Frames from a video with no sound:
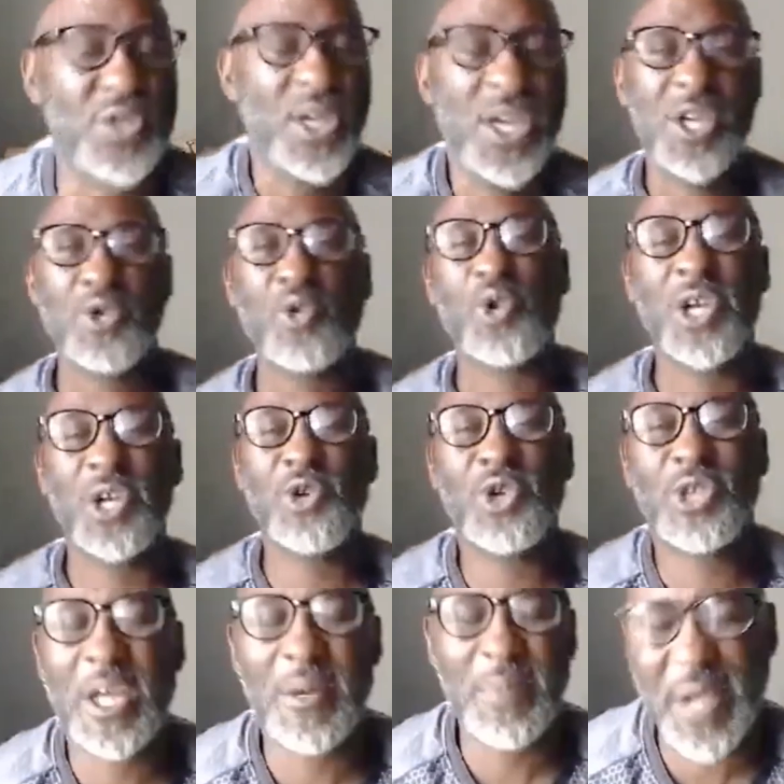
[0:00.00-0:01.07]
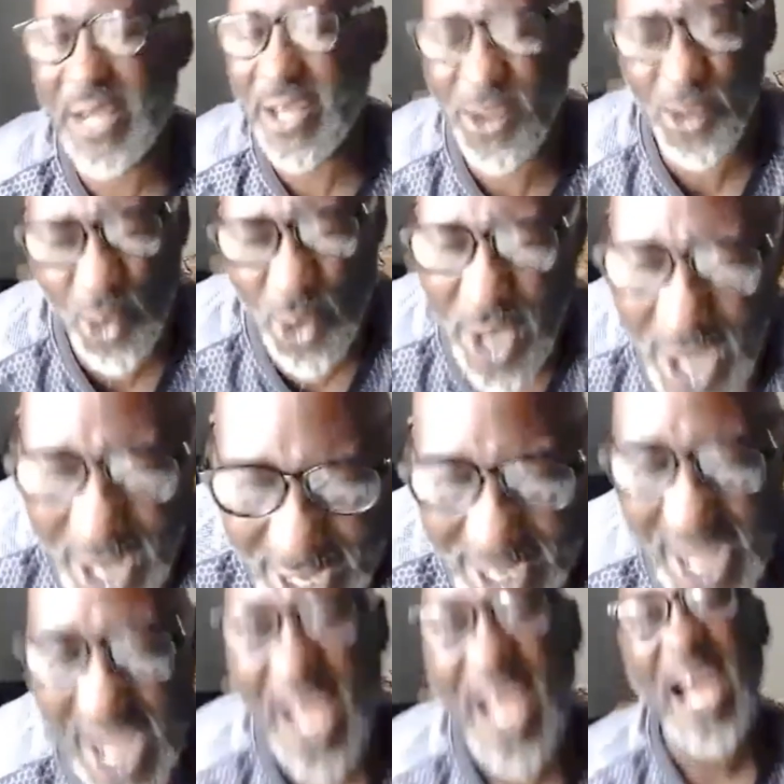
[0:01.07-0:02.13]
tugenda tabala Uganda.
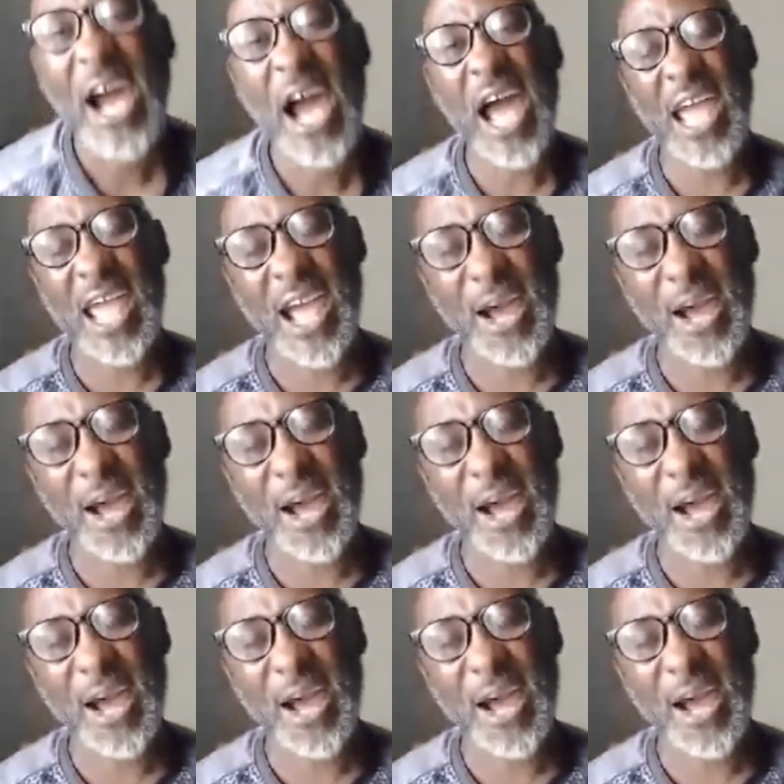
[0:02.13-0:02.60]
I am